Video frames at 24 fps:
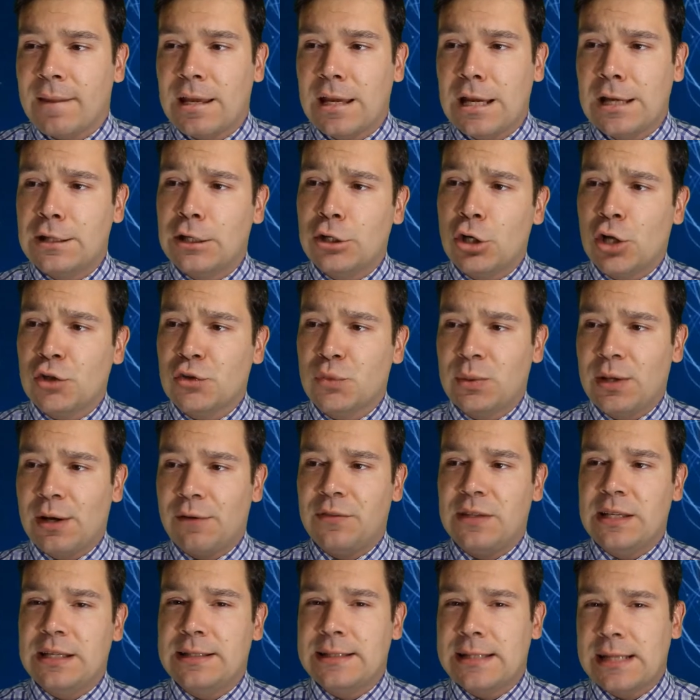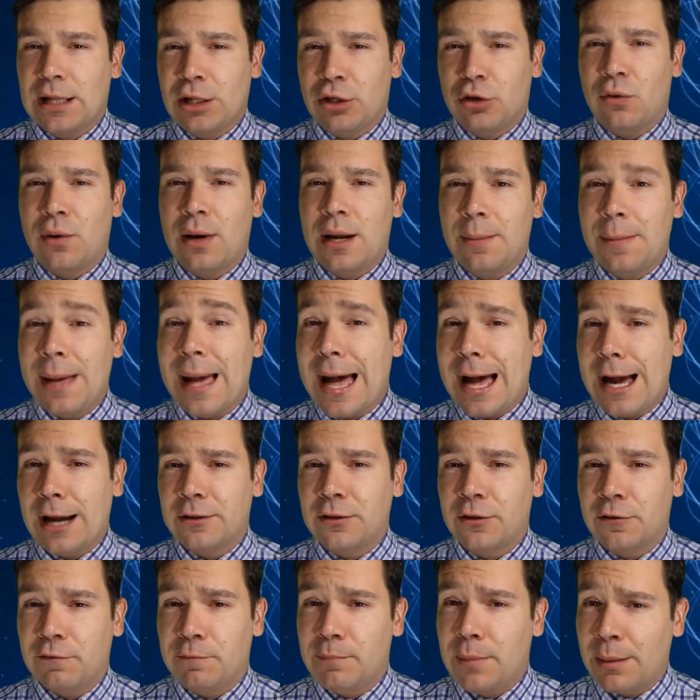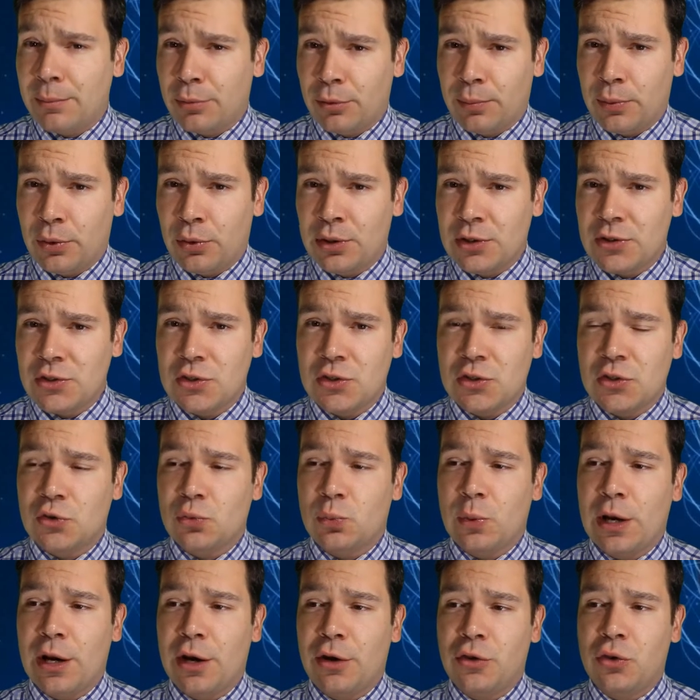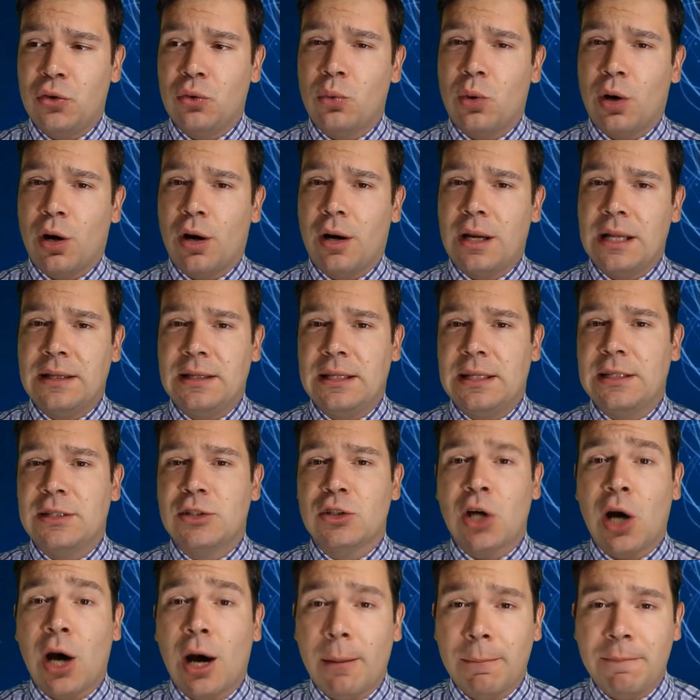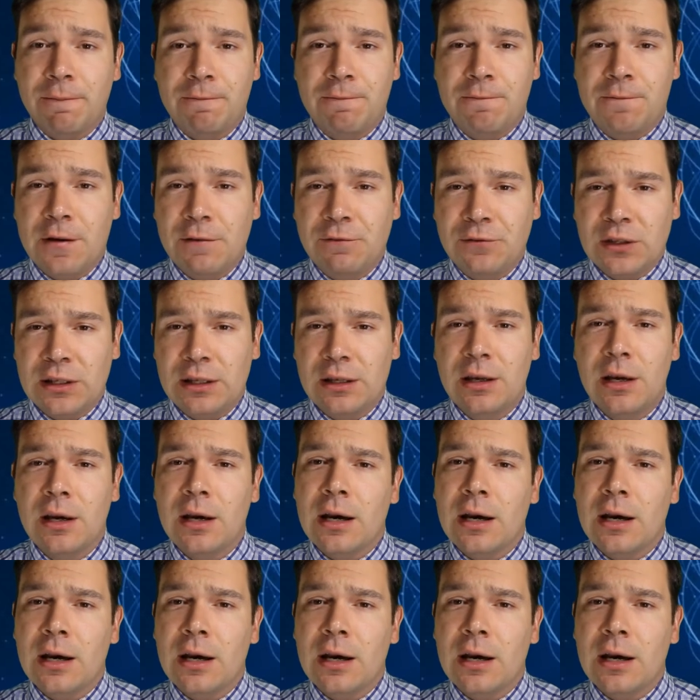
And then also we have the Telegram active member bonus. This is where you are in the top 50